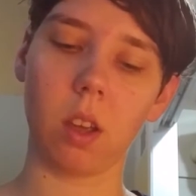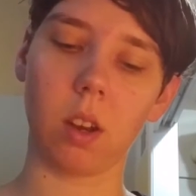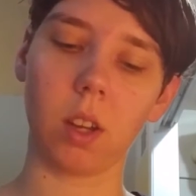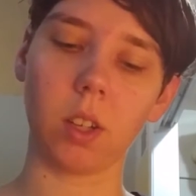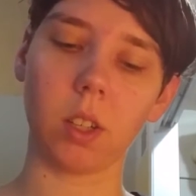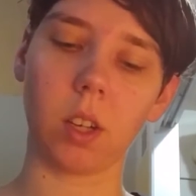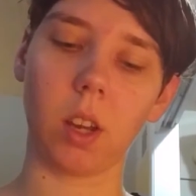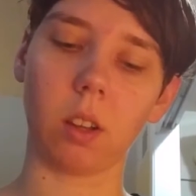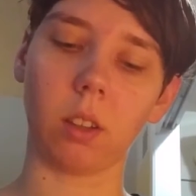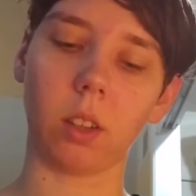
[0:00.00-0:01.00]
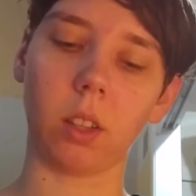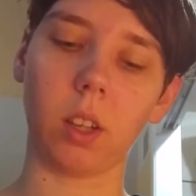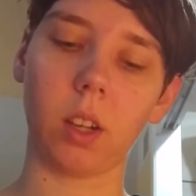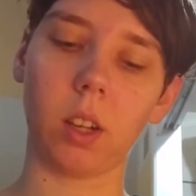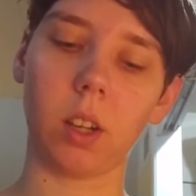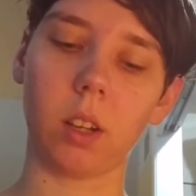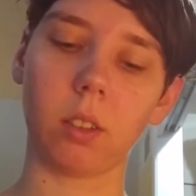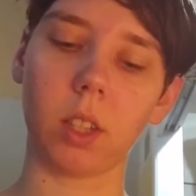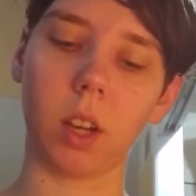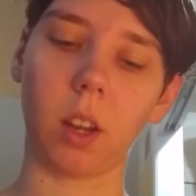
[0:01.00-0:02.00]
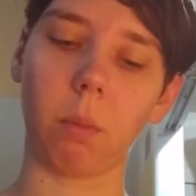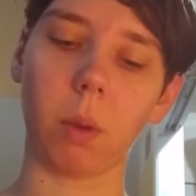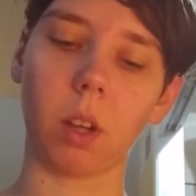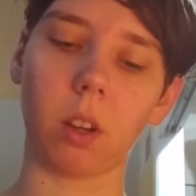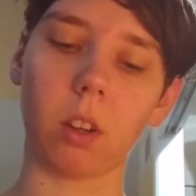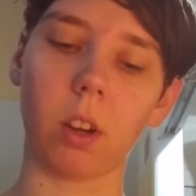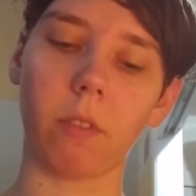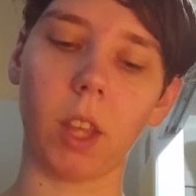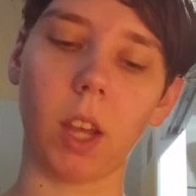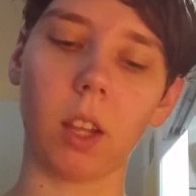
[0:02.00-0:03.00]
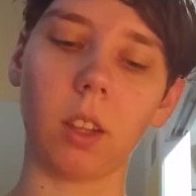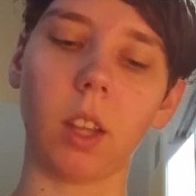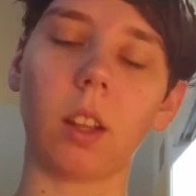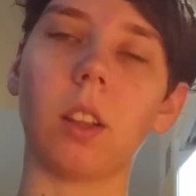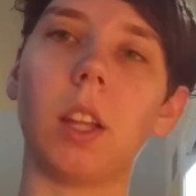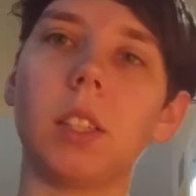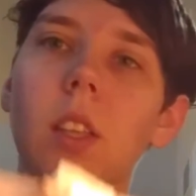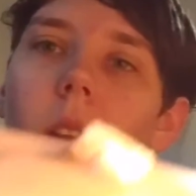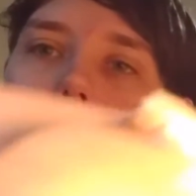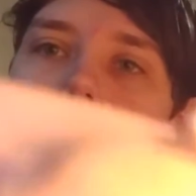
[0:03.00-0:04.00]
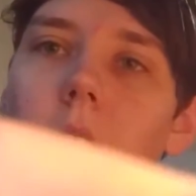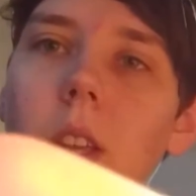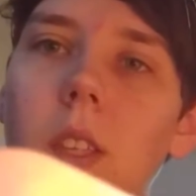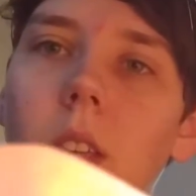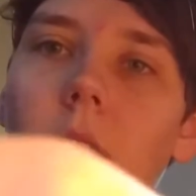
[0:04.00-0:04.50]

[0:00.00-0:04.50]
and I just need a little tiny bugger of that, less than a pea